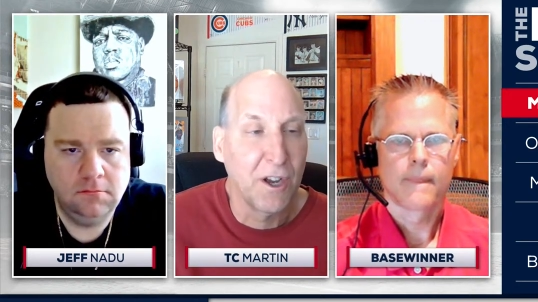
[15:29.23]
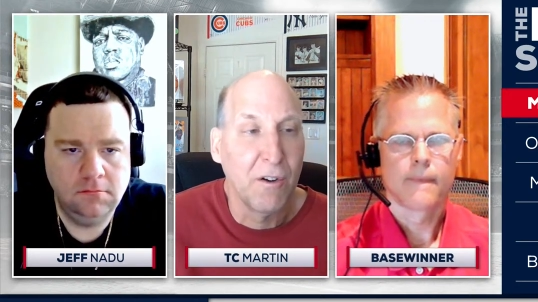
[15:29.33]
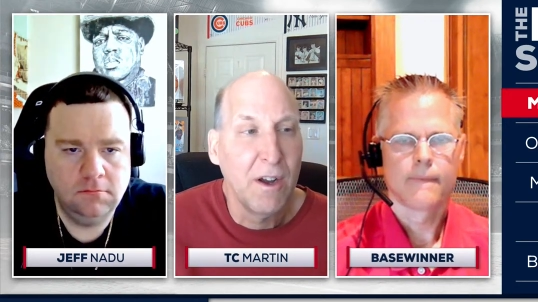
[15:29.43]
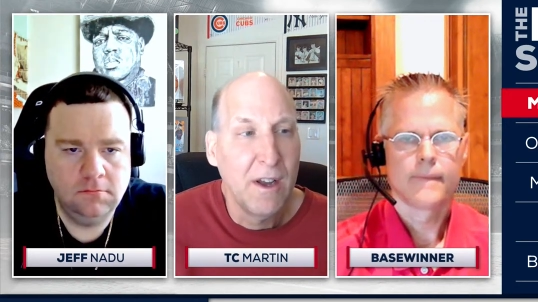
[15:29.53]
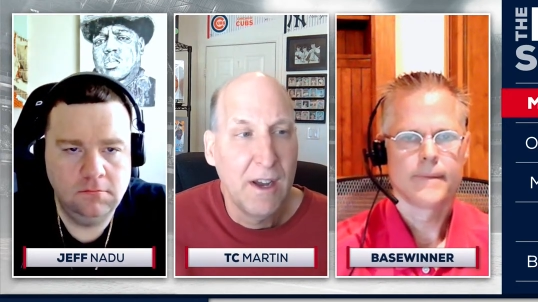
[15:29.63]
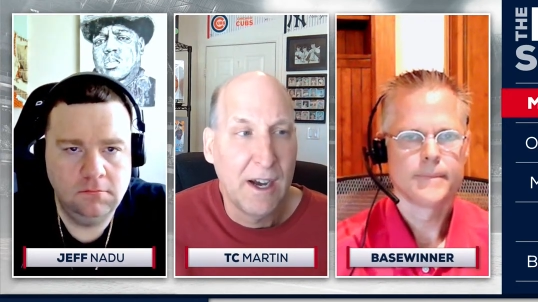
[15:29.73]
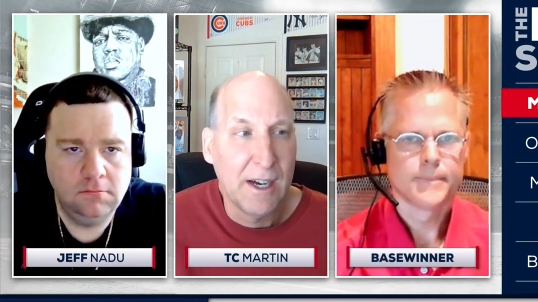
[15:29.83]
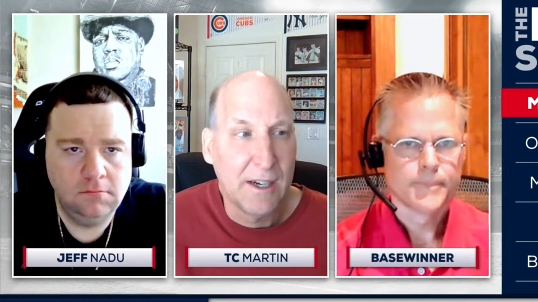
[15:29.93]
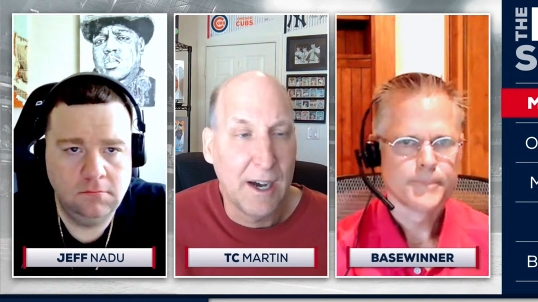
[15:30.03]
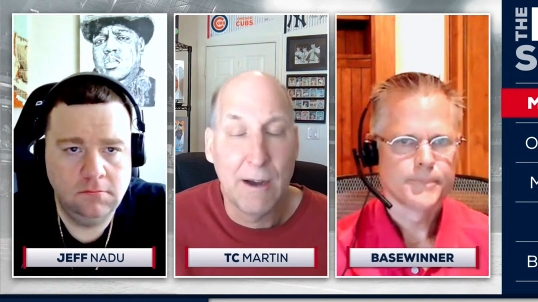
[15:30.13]
Speaker 1: So
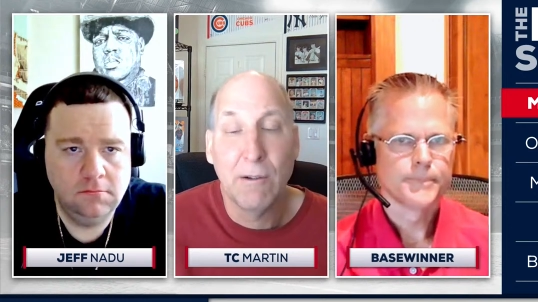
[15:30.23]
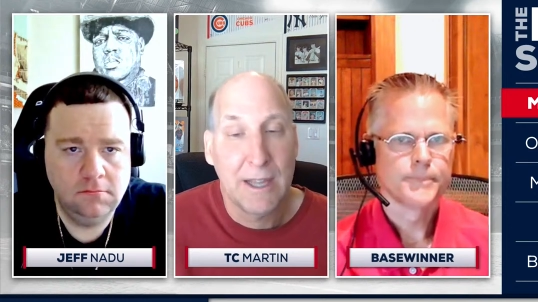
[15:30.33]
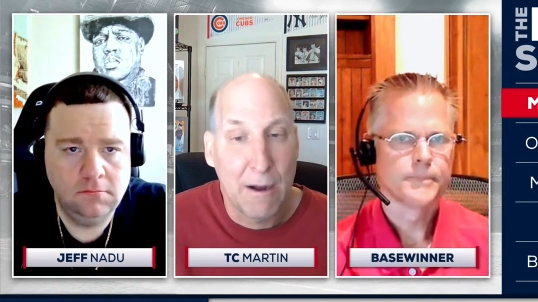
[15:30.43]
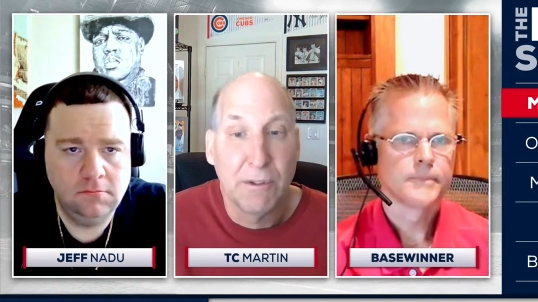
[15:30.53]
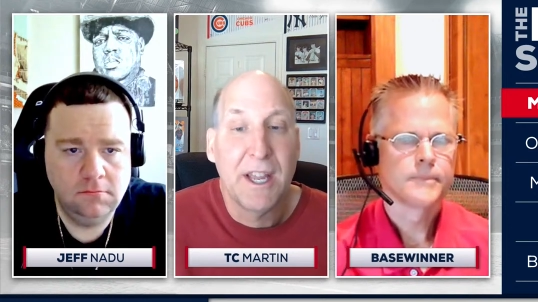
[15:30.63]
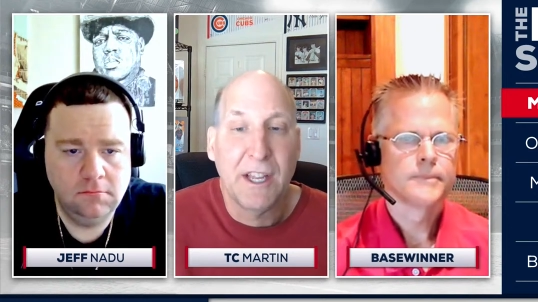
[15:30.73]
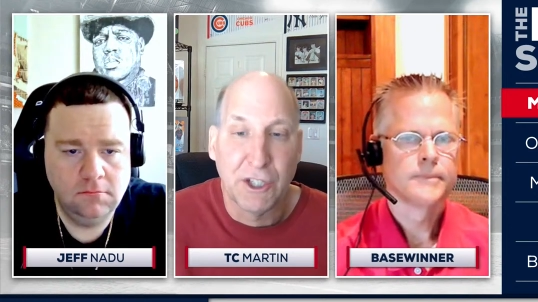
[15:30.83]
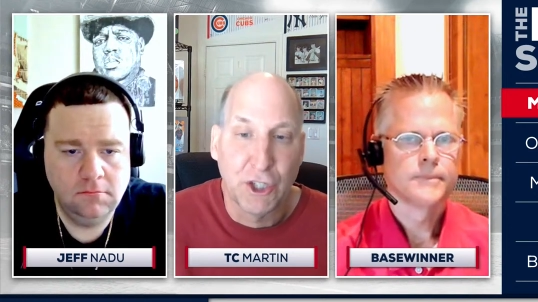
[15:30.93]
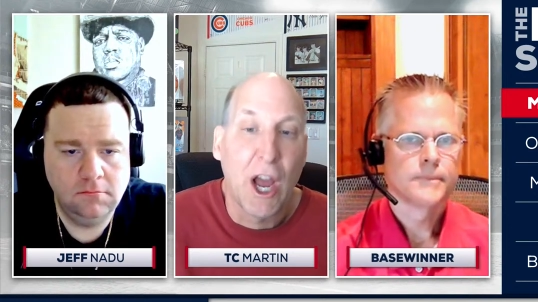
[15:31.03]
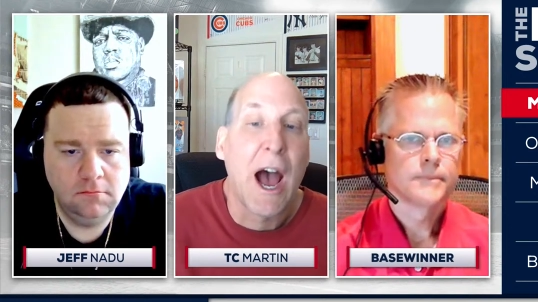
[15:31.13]
I will
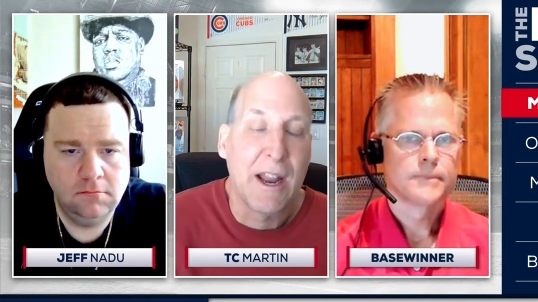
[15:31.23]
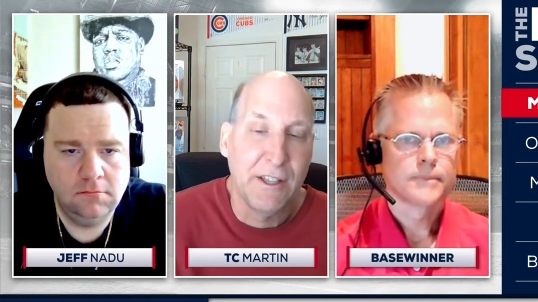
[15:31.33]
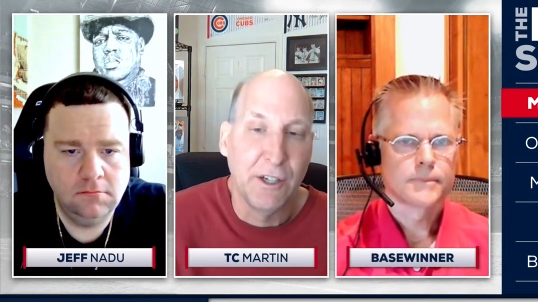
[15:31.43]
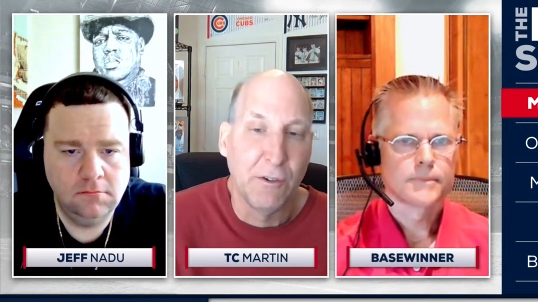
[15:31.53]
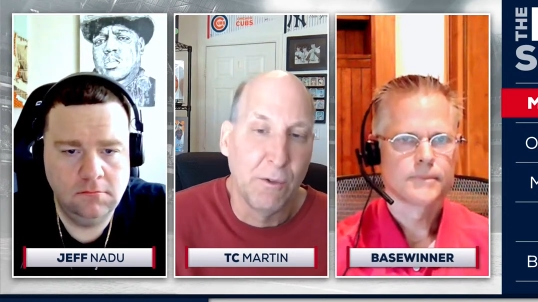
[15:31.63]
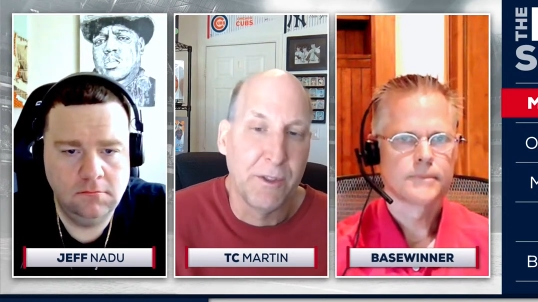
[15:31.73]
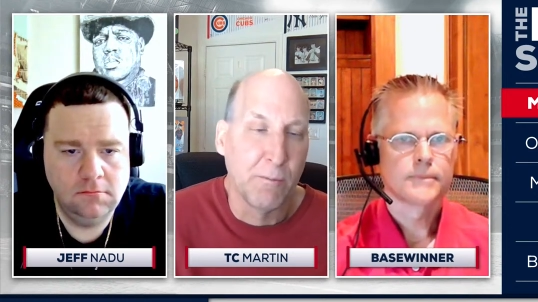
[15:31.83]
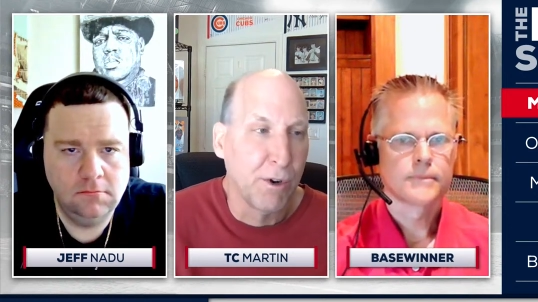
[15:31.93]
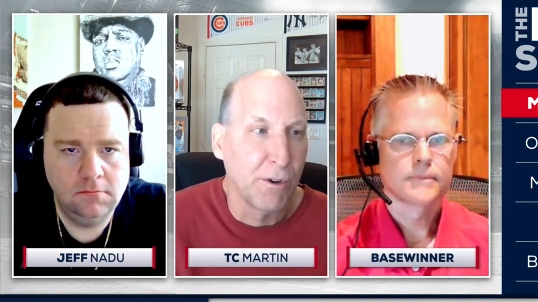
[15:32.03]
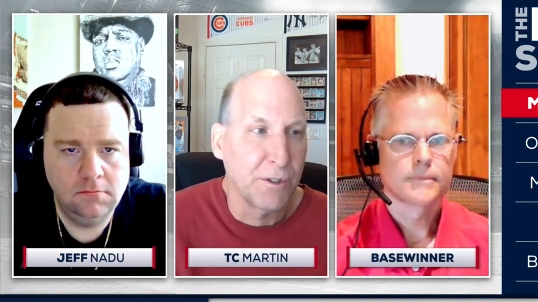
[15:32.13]
take a shot, you know,
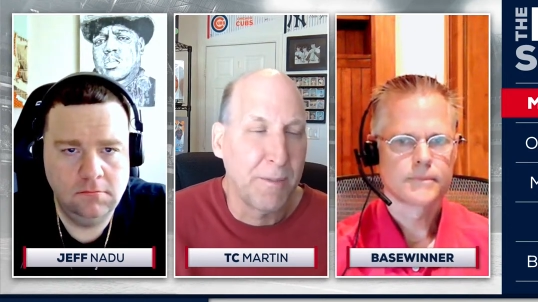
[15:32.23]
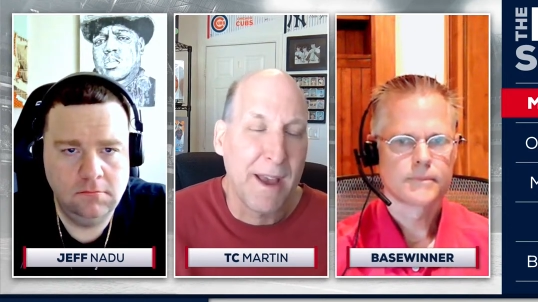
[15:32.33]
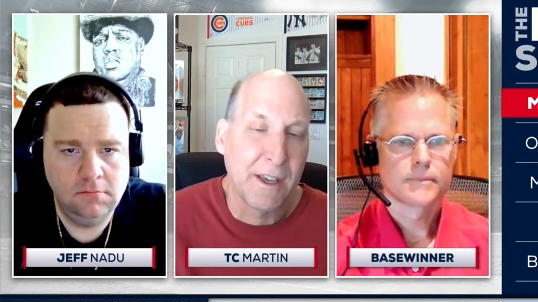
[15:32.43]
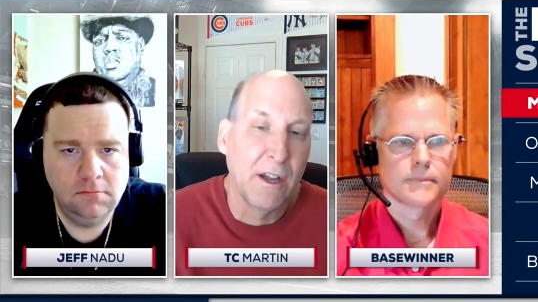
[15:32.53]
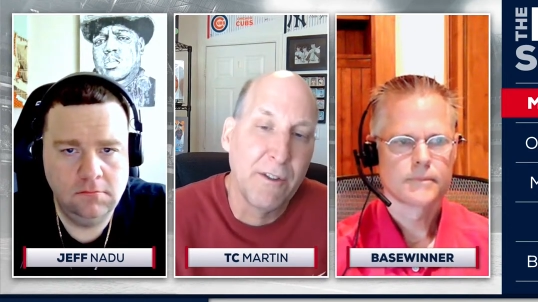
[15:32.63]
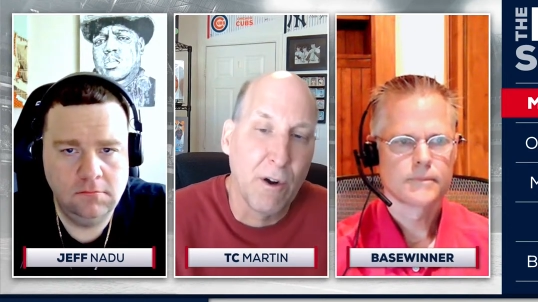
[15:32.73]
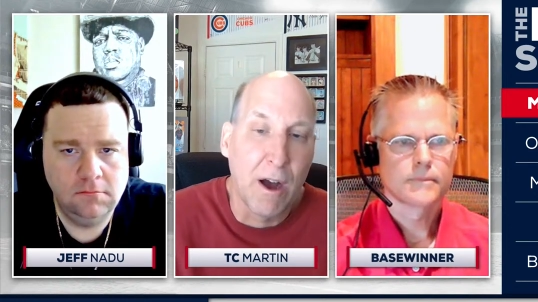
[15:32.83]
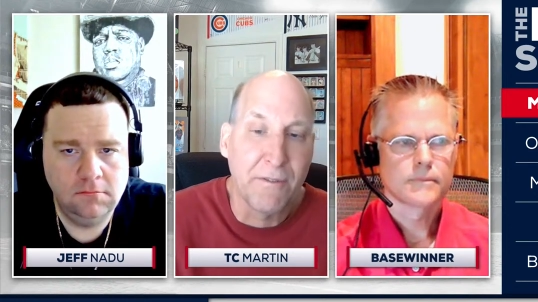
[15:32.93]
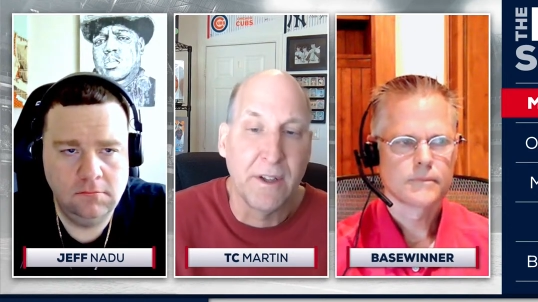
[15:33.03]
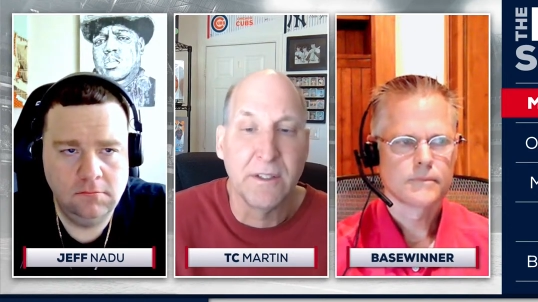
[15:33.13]
with the Brewers banking on
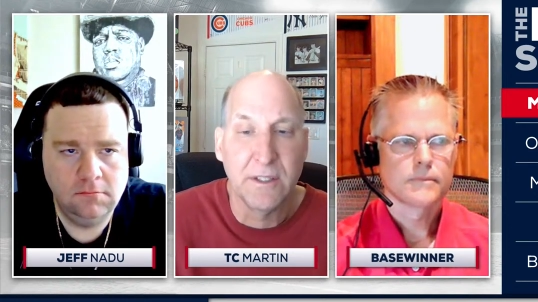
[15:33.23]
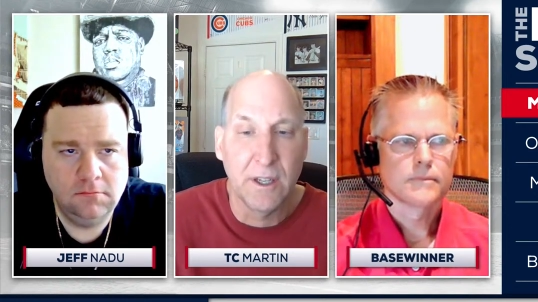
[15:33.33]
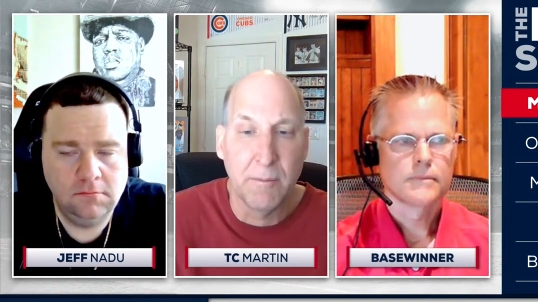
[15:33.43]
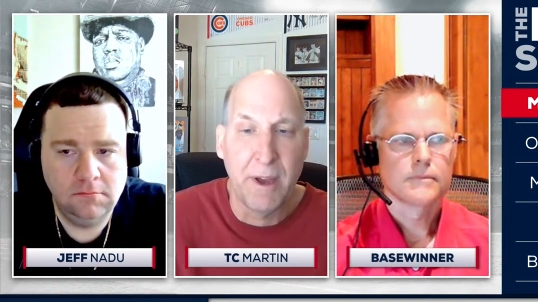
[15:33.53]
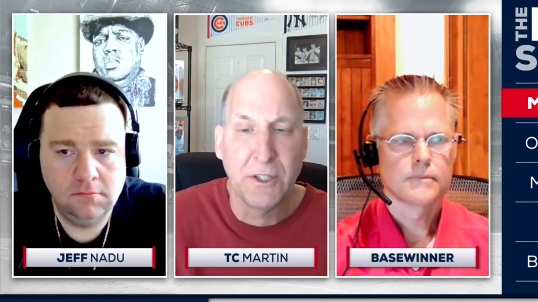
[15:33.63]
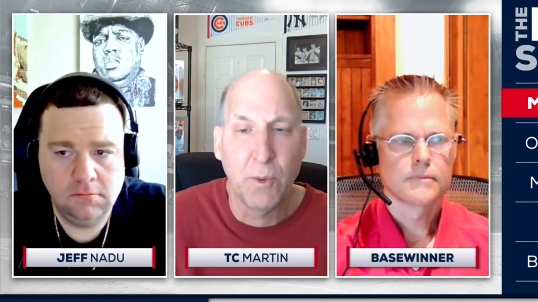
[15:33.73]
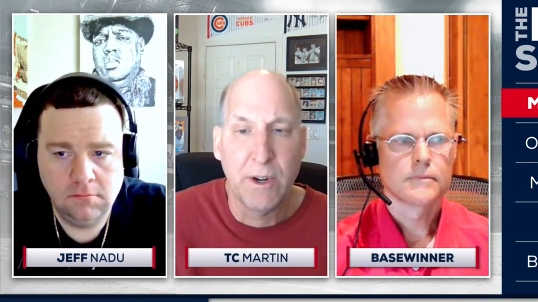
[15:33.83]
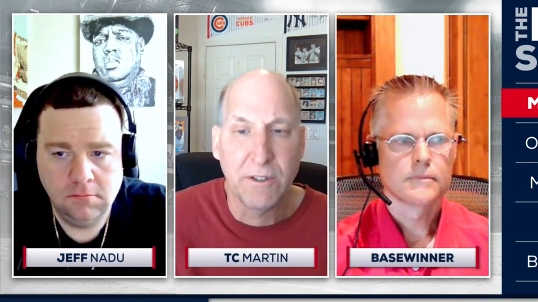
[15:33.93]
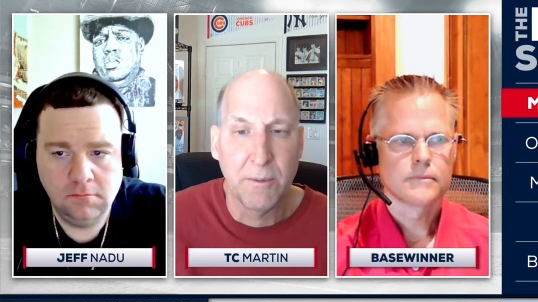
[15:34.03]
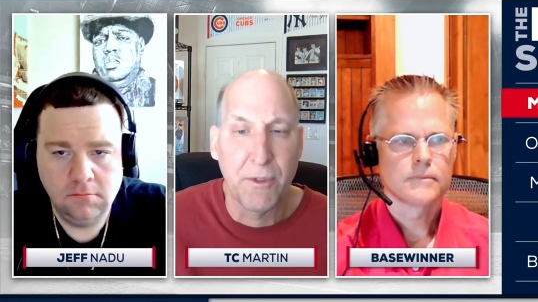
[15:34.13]
their offense.
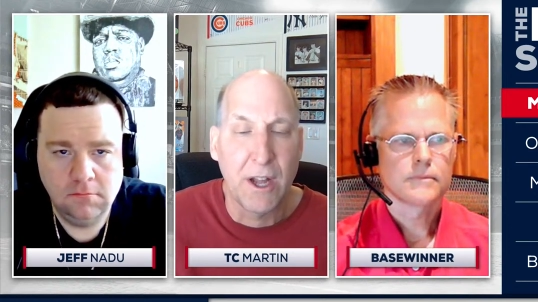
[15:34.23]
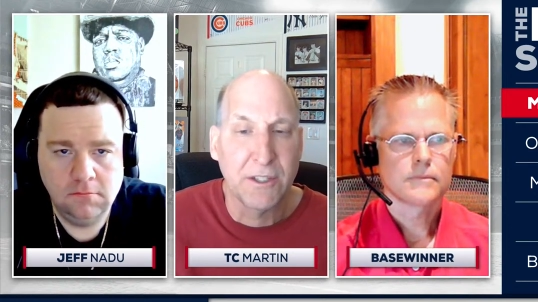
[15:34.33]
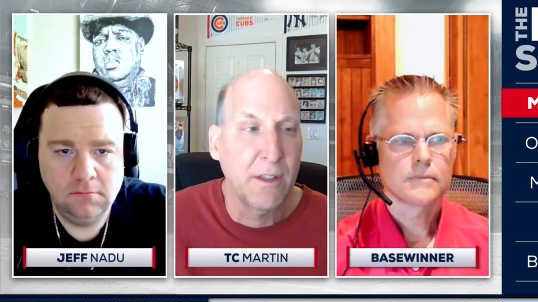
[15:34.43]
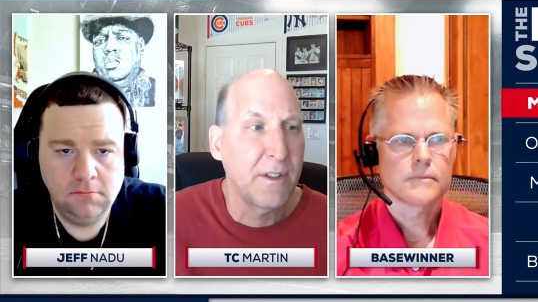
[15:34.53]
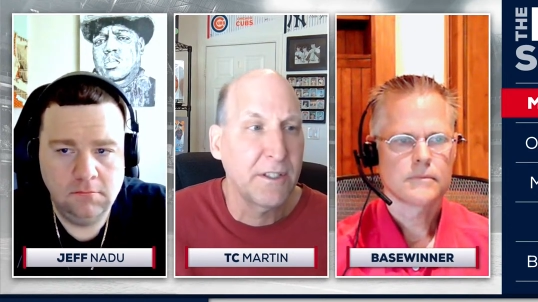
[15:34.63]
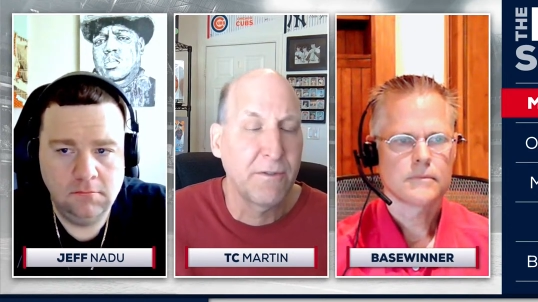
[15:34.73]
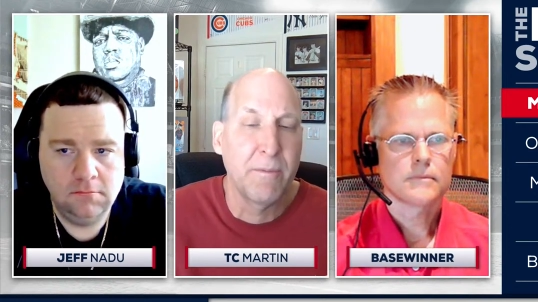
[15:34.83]
BaseWinner, some thoughts on this